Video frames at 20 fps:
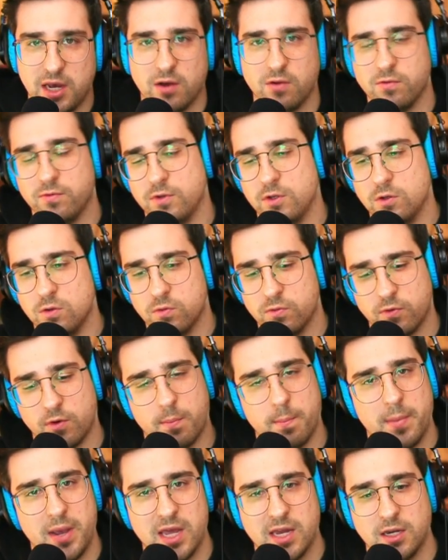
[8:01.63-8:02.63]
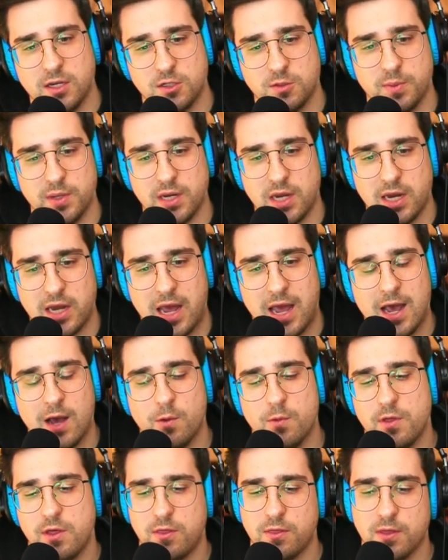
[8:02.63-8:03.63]
view from management and how
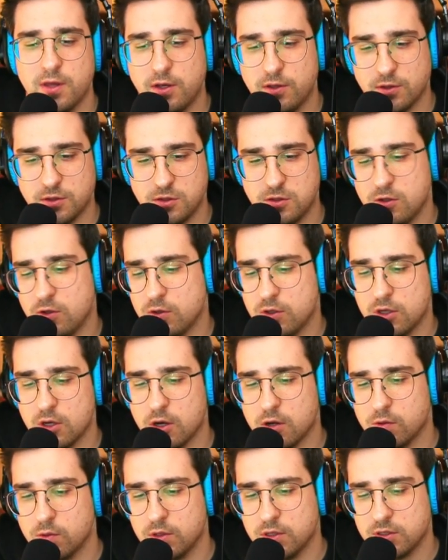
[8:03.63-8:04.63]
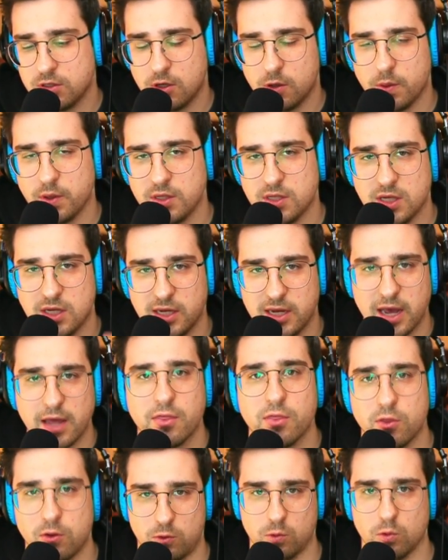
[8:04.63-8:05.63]
they think the studio is going to
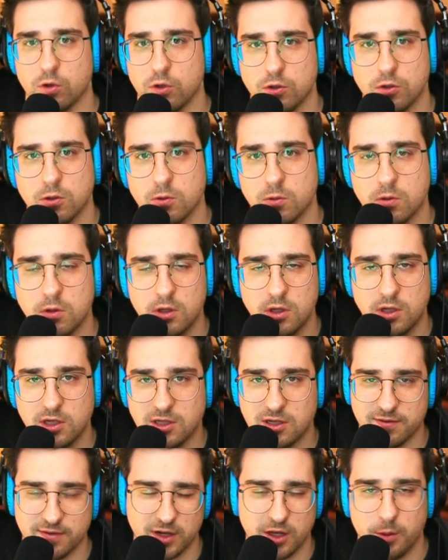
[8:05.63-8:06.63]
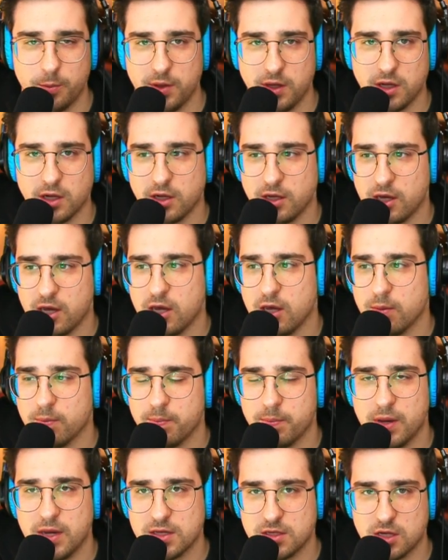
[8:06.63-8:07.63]
get through developing a game
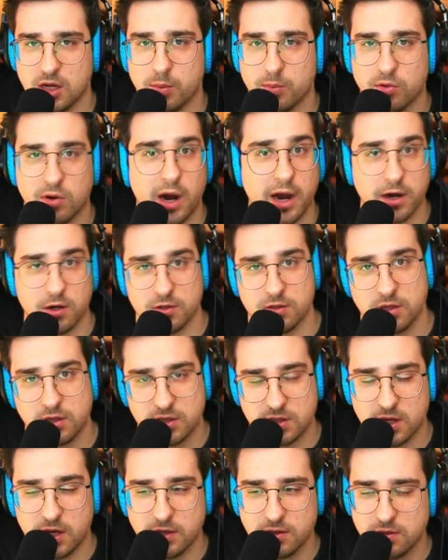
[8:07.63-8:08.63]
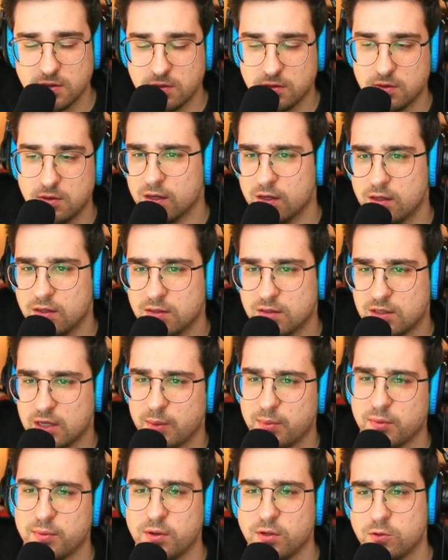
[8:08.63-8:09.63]
based on prior success.
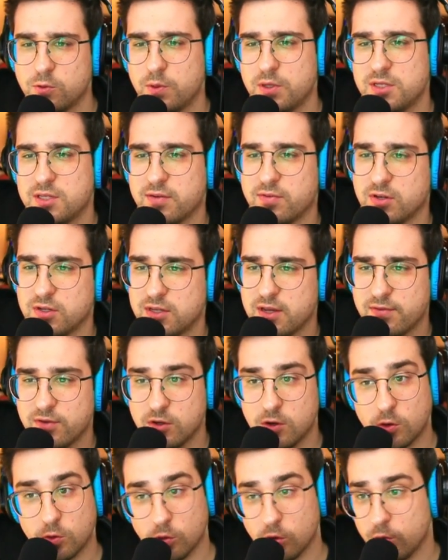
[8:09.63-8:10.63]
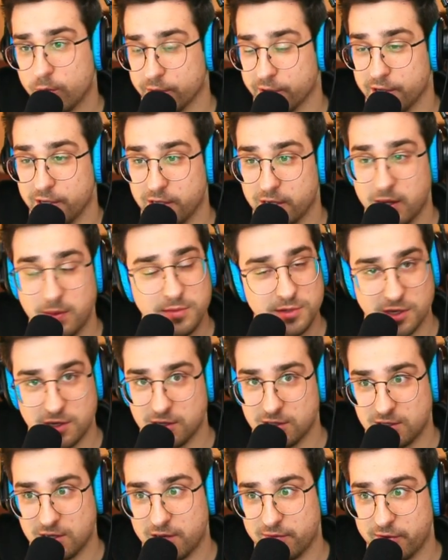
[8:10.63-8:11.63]
Cyberpunk 2077, a role-playing game set in a
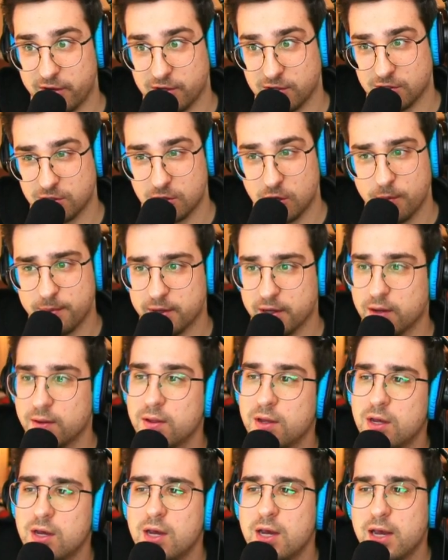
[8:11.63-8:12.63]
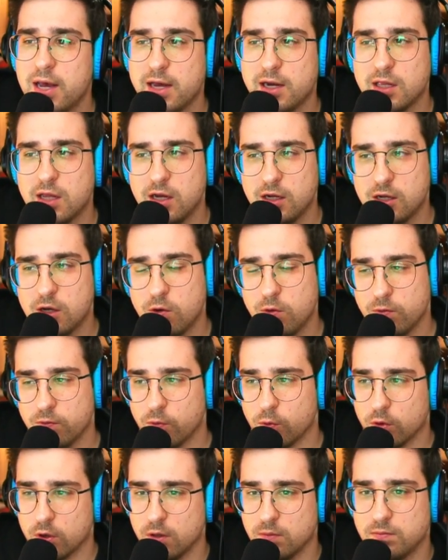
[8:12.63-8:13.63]
sci-fi dystopia, had a lot going
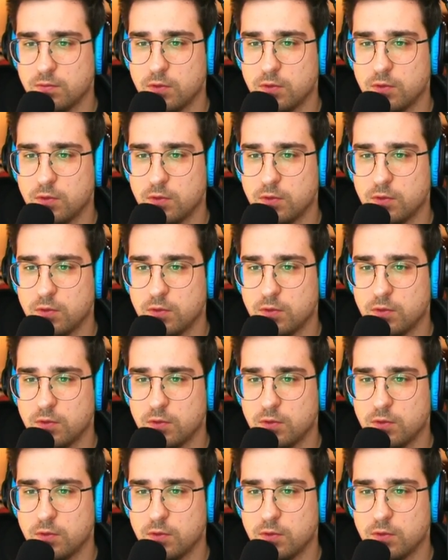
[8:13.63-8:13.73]
for it.